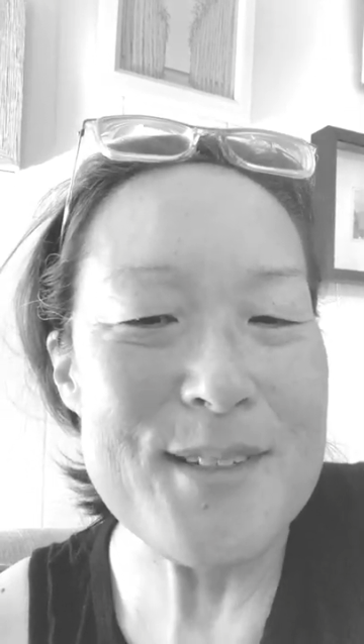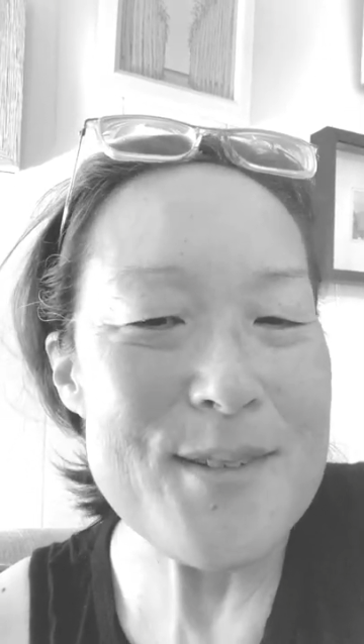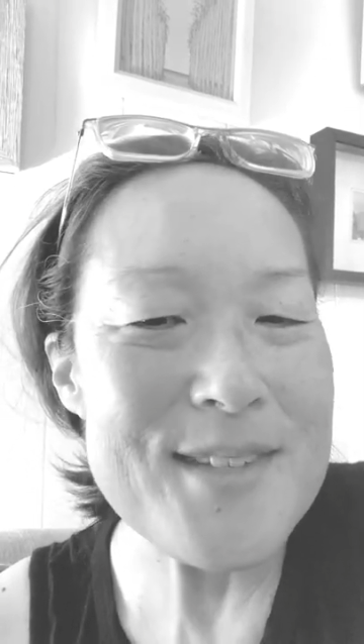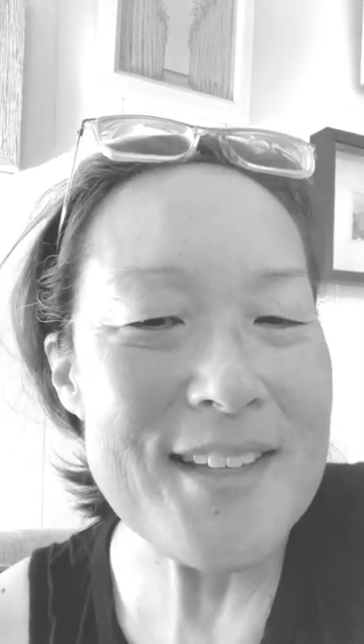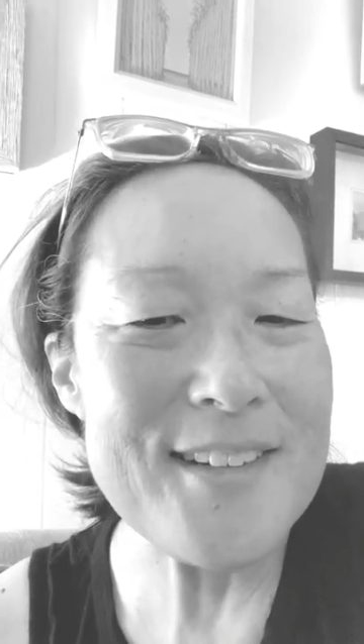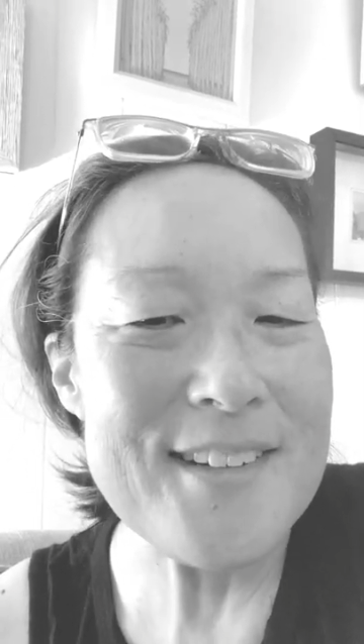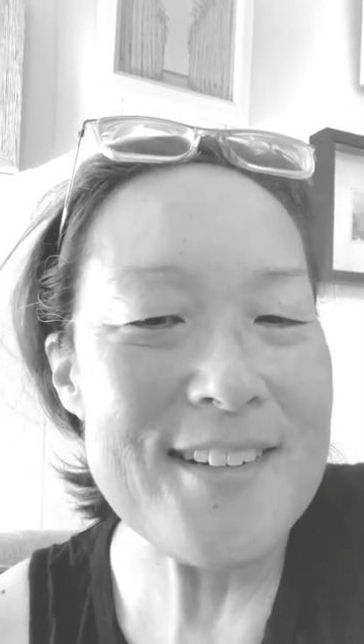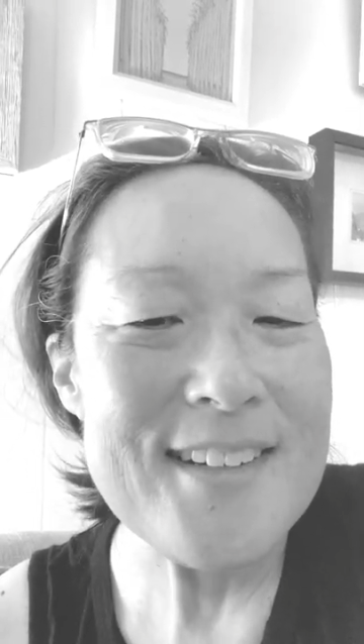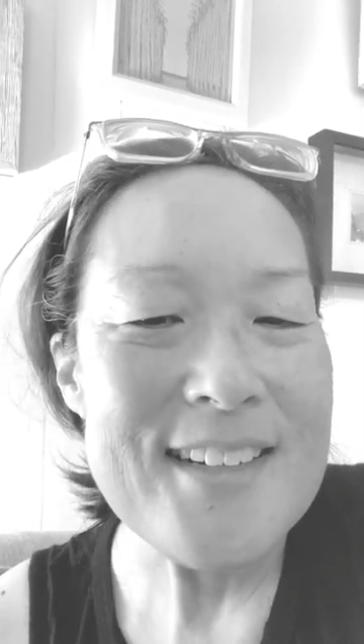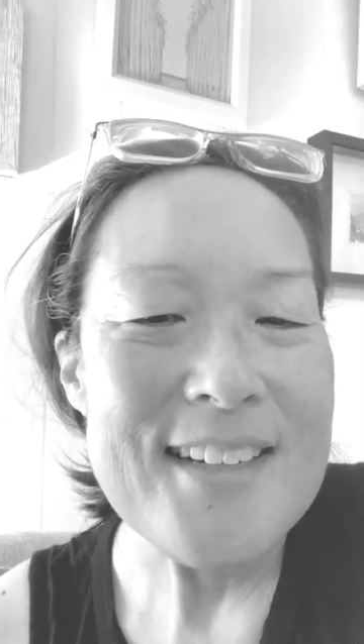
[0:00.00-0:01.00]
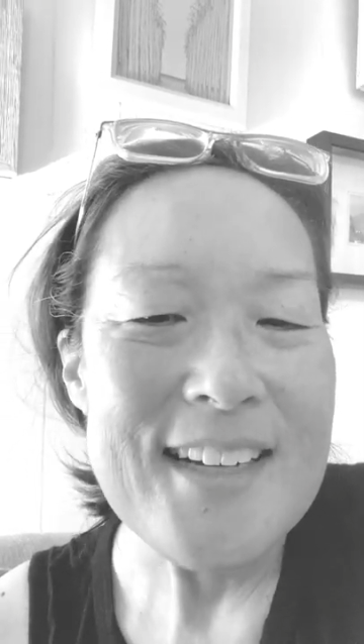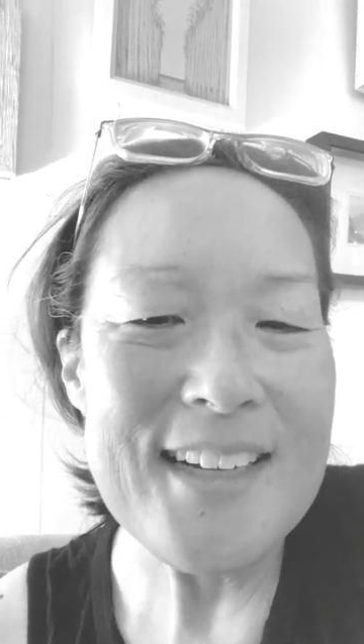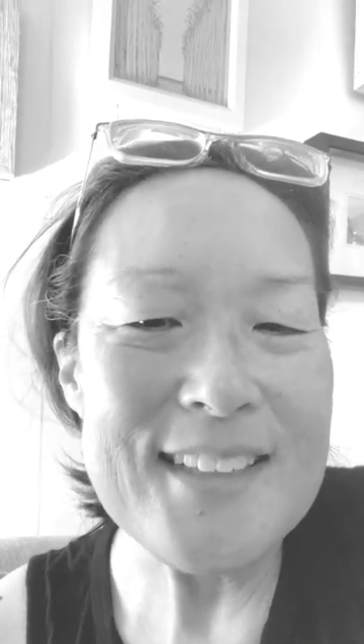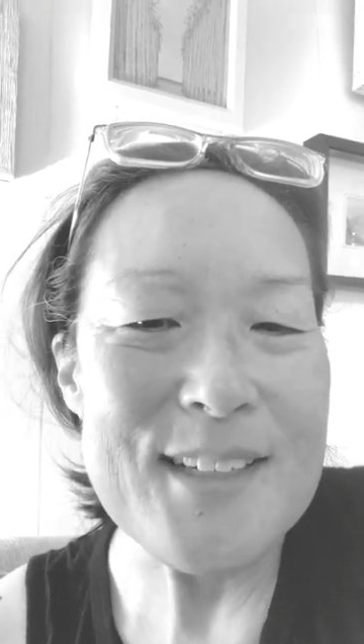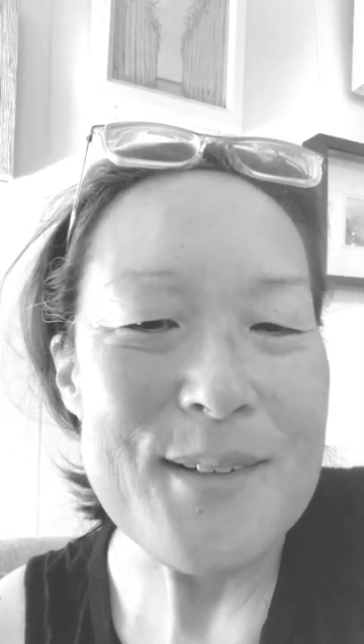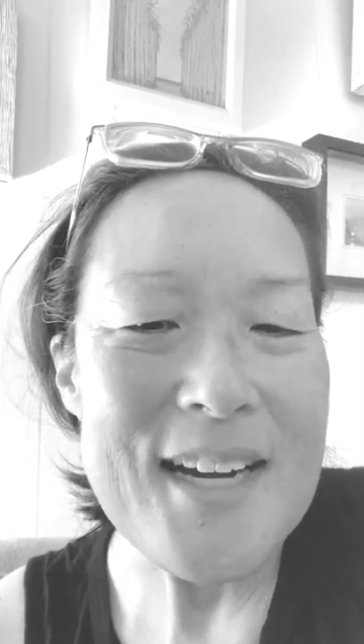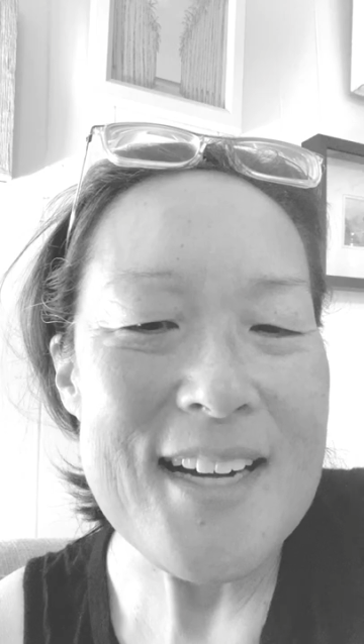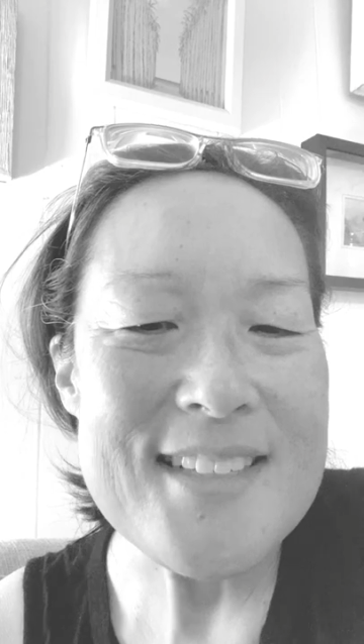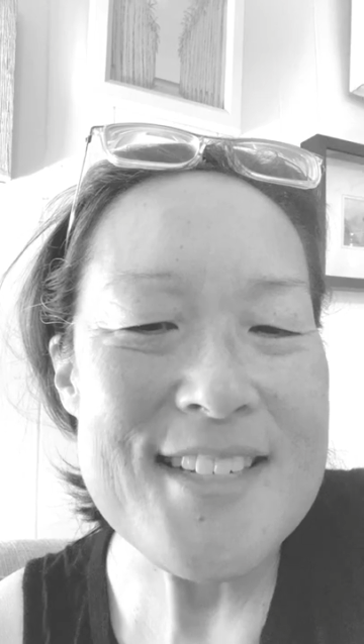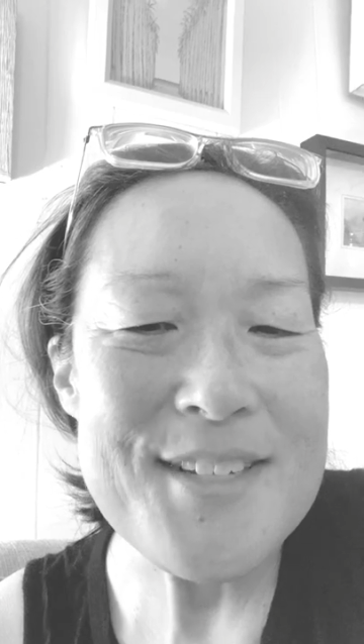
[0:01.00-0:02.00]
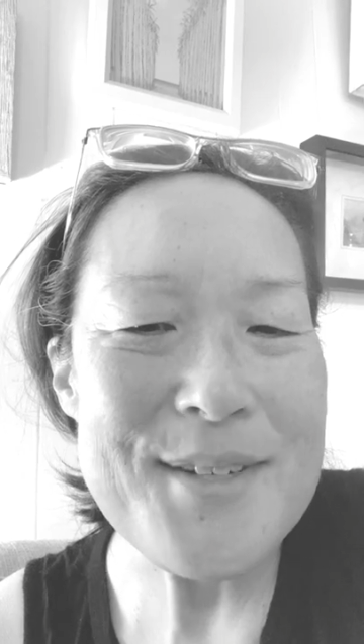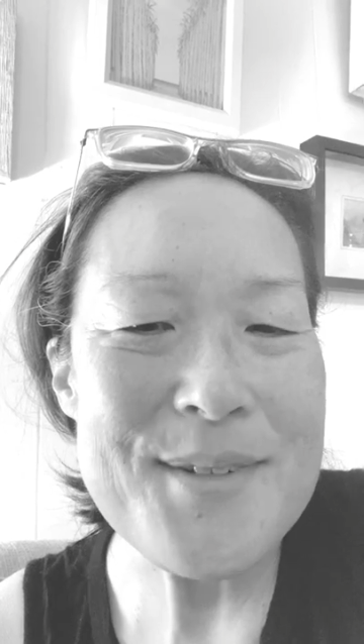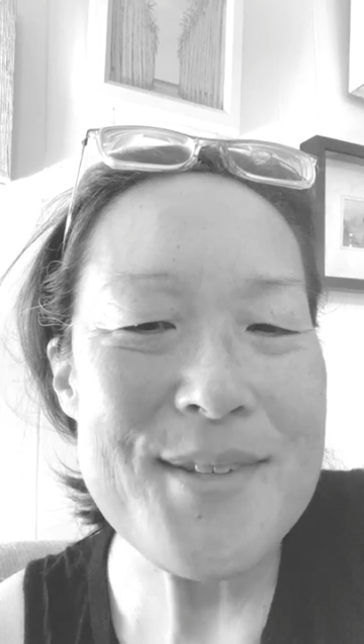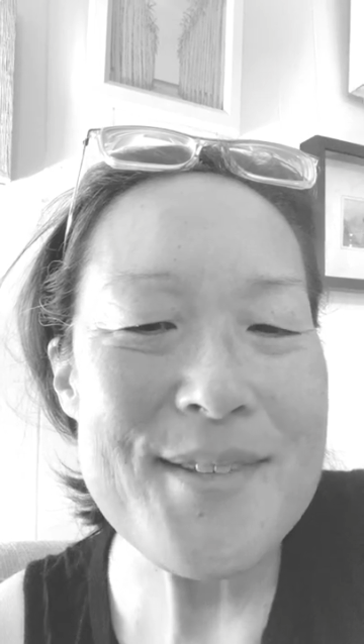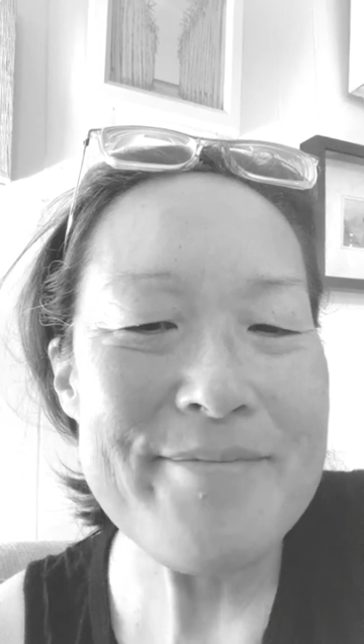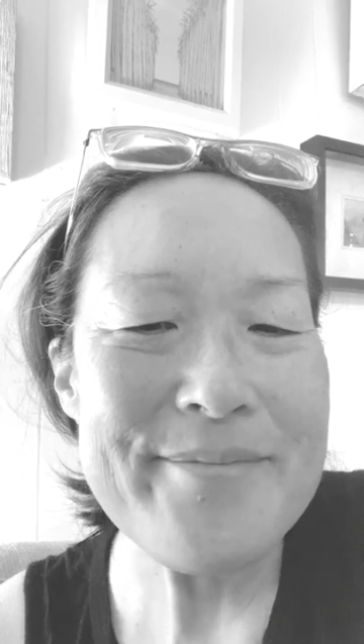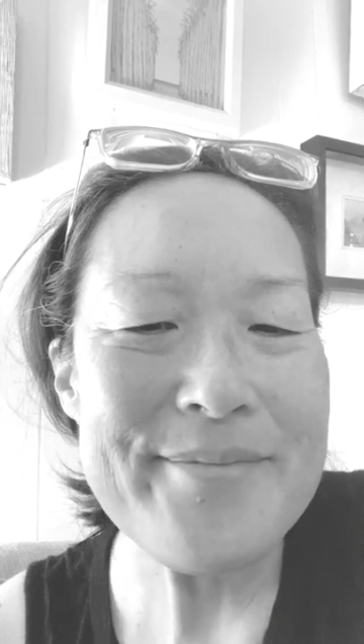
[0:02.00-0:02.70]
newsletter. Aloha. Cheers.